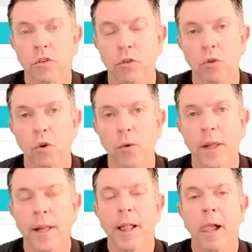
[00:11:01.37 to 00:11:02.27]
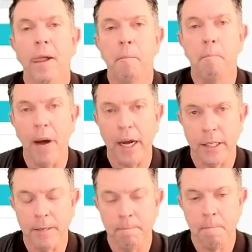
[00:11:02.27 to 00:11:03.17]
tutorial,
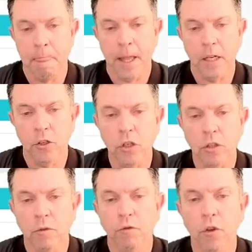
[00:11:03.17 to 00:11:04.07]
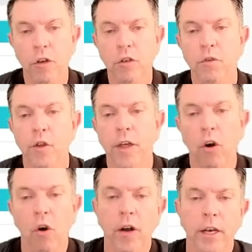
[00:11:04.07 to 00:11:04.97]
but for those of you that
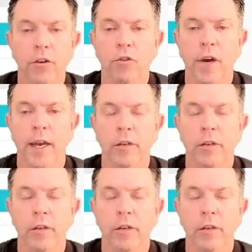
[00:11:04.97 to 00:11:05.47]
are going to try it,